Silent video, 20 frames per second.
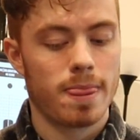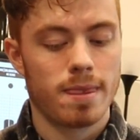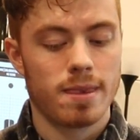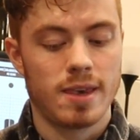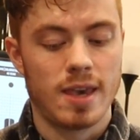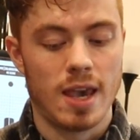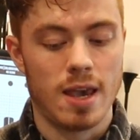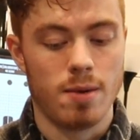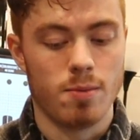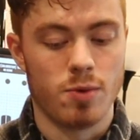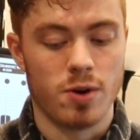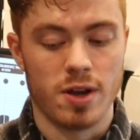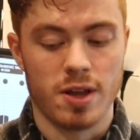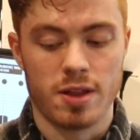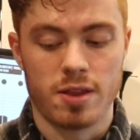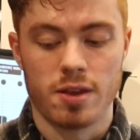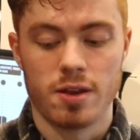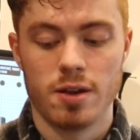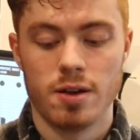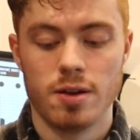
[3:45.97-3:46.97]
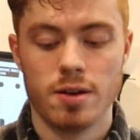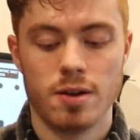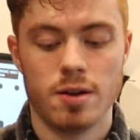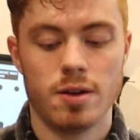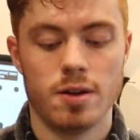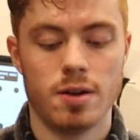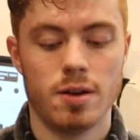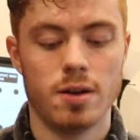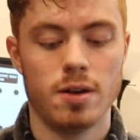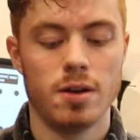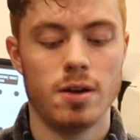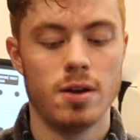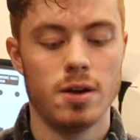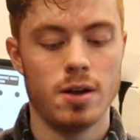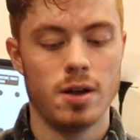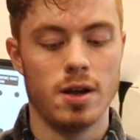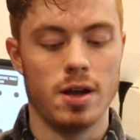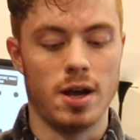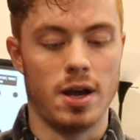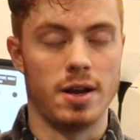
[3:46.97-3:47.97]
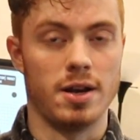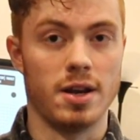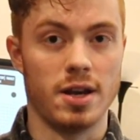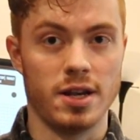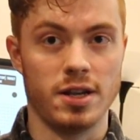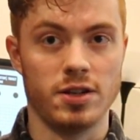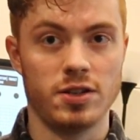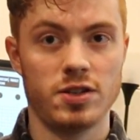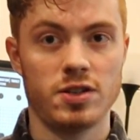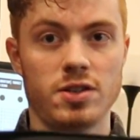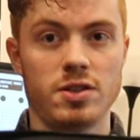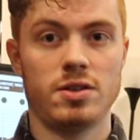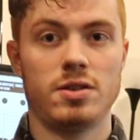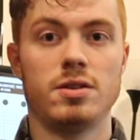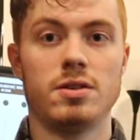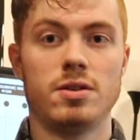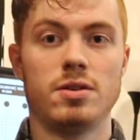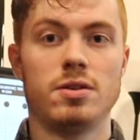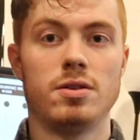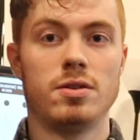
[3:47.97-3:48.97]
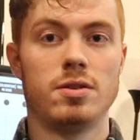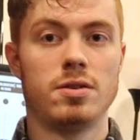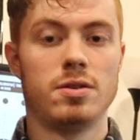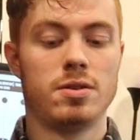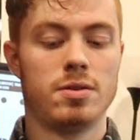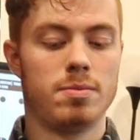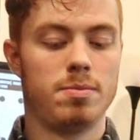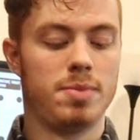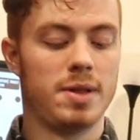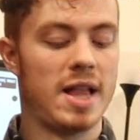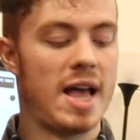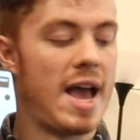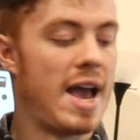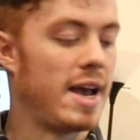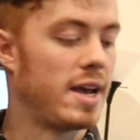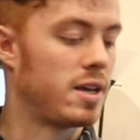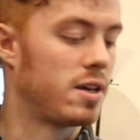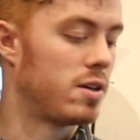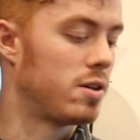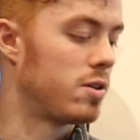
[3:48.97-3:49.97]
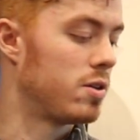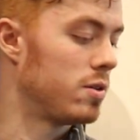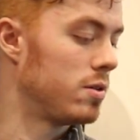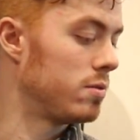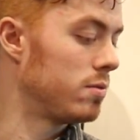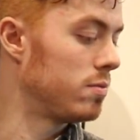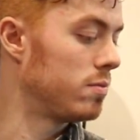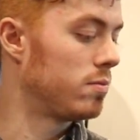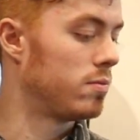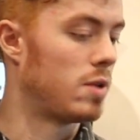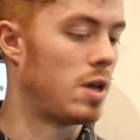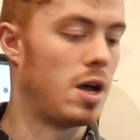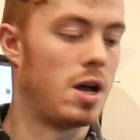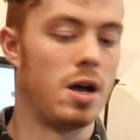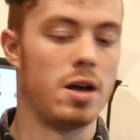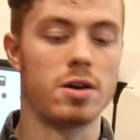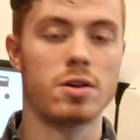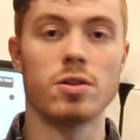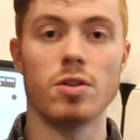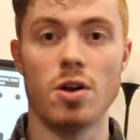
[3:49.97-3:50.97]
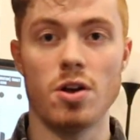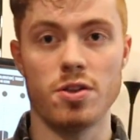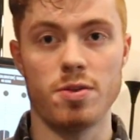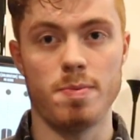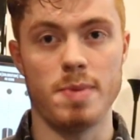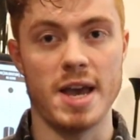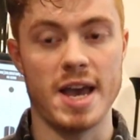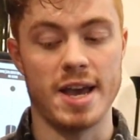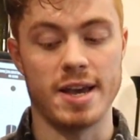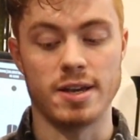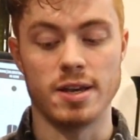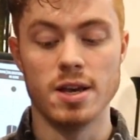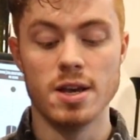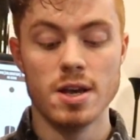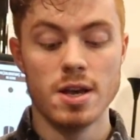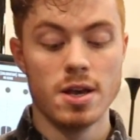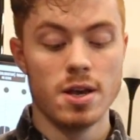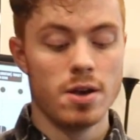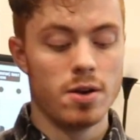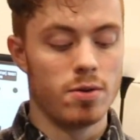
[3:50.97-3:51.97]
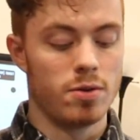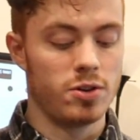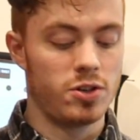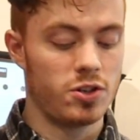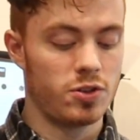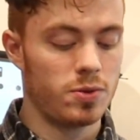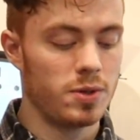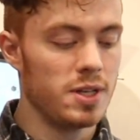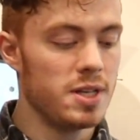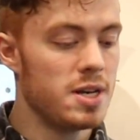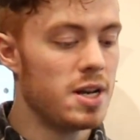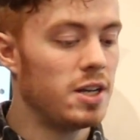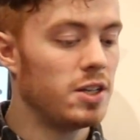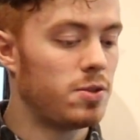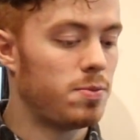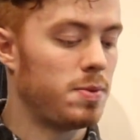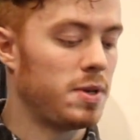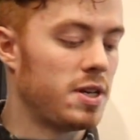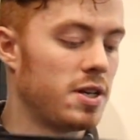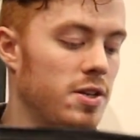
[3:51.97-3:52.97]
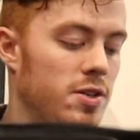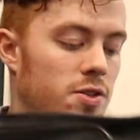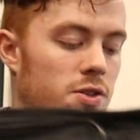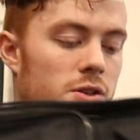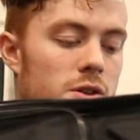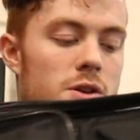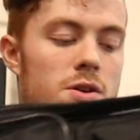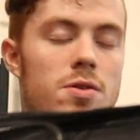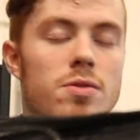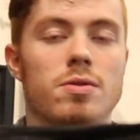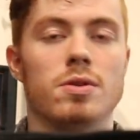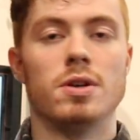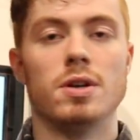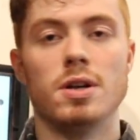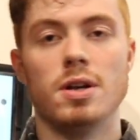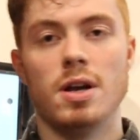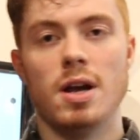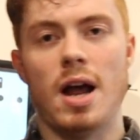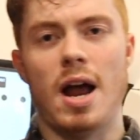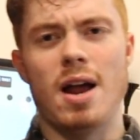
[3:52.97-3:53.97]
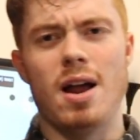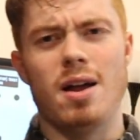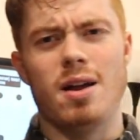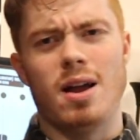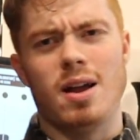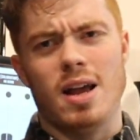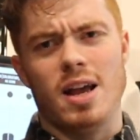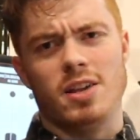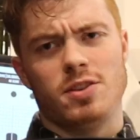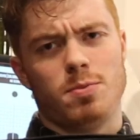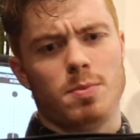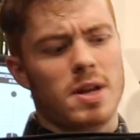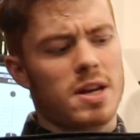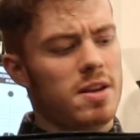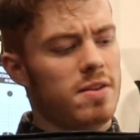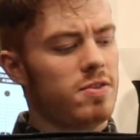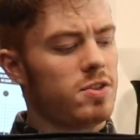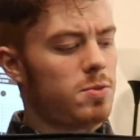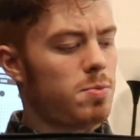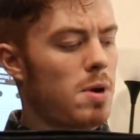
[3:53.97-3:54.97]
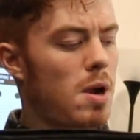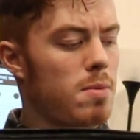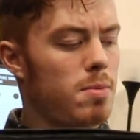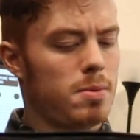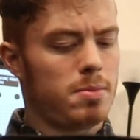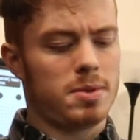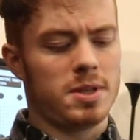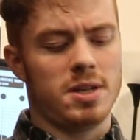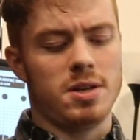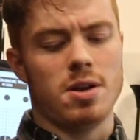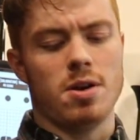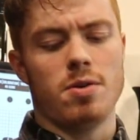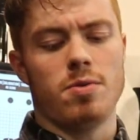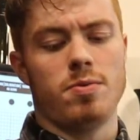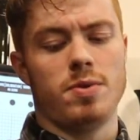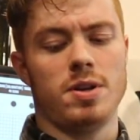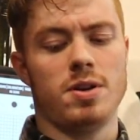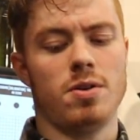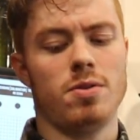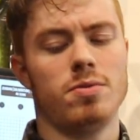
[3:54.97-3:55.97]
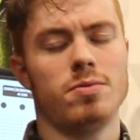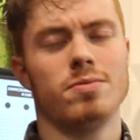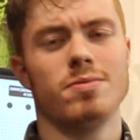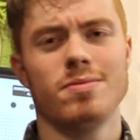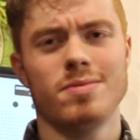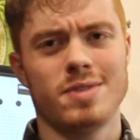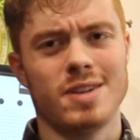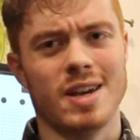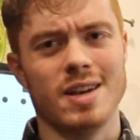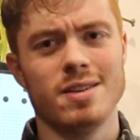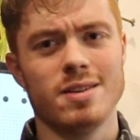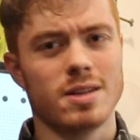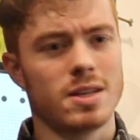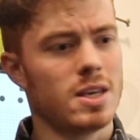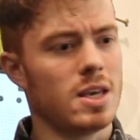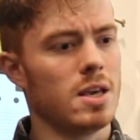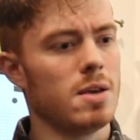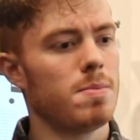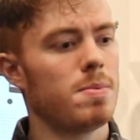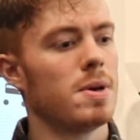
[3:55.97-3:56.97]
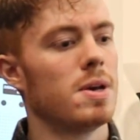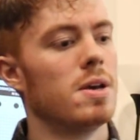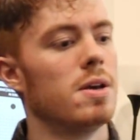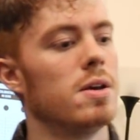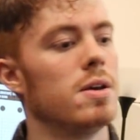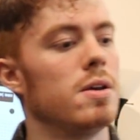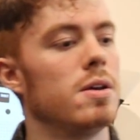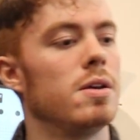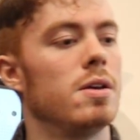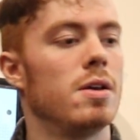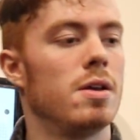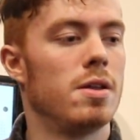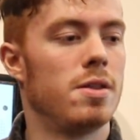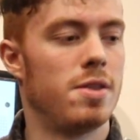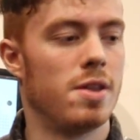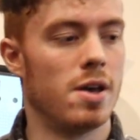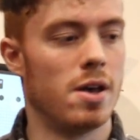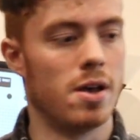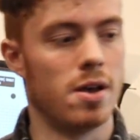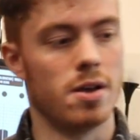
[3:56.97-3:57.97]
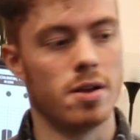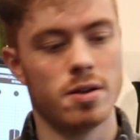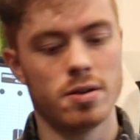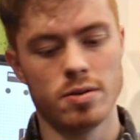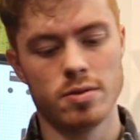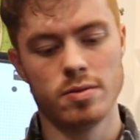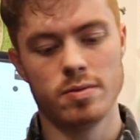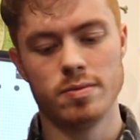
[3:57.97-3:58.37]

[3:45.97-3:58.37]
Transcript: came with a nice black cloth bag, which is really nice because, you know, as many of us probably know, we don't tend to keep the